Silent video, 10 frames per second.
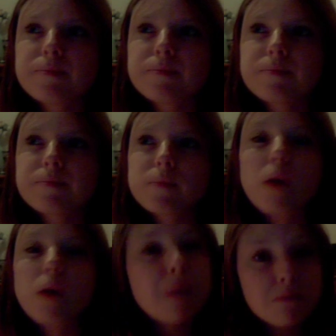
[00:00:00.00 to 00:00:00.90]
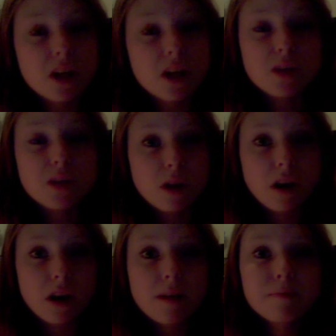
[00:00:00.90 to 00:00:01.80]
was baptised when I was
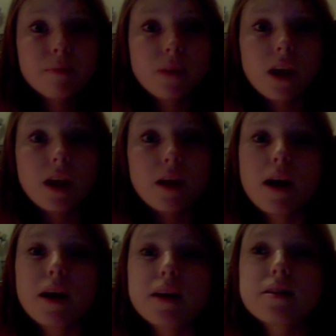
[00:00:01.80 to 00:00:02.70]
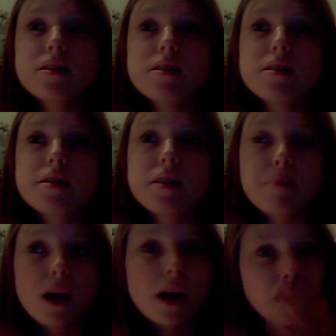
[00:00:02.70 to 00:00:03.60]
younger,
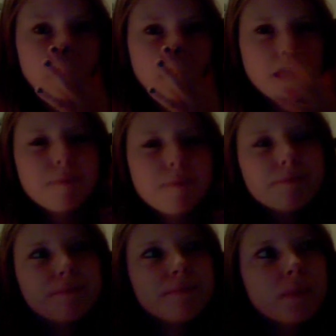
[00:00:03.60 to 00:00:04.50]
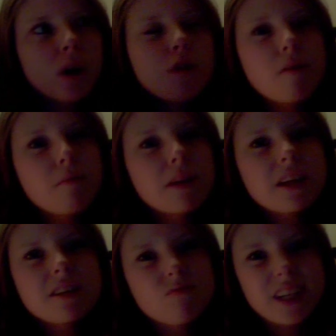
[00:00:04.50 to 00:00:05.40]
but our family
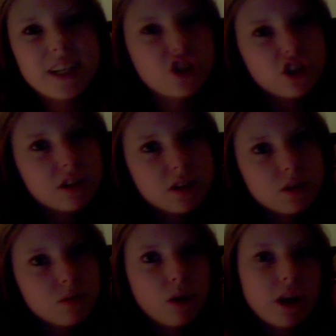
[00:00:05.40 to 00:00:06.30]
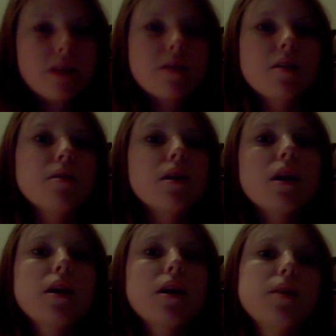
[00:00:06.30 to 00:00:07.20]
isn't religious or anything,
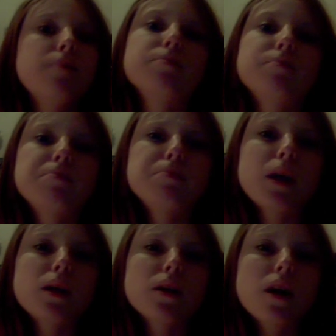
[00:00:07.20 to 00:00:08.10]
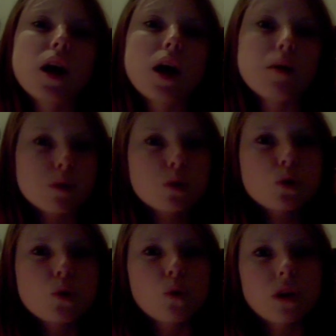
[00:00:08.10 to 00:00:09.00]
but I was
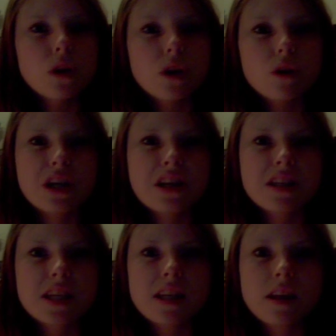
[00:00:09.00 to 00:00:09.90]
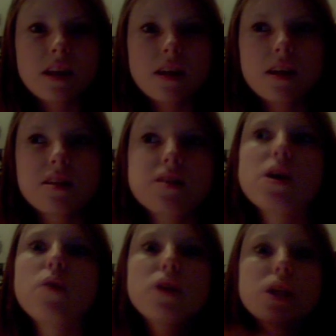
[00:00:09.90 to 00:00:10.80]
taught that Christianity is the
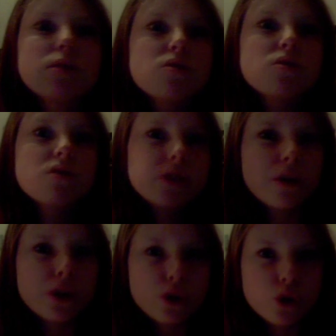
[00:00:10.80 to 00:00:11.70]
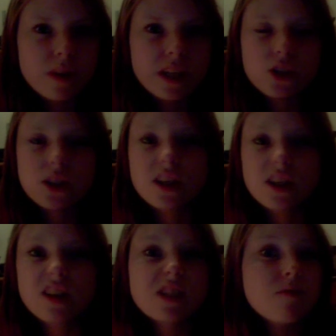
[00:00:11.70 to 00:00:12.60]
only true religion, and I
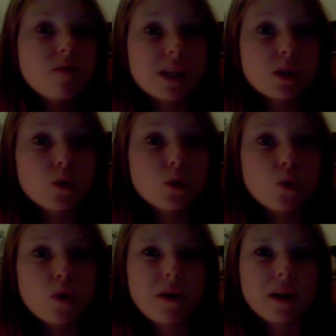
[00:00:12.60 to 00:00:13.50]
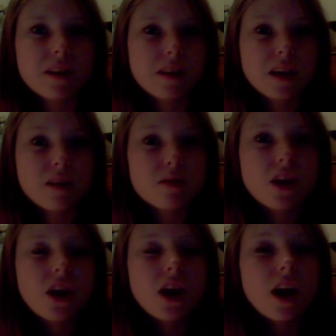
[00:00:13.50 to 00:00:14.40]
was never really taught about anything else.
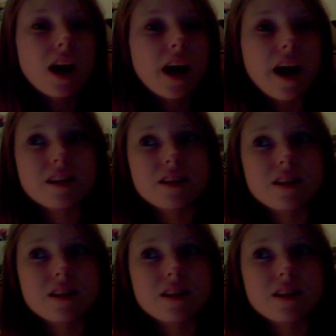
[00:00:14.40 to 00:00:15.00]
And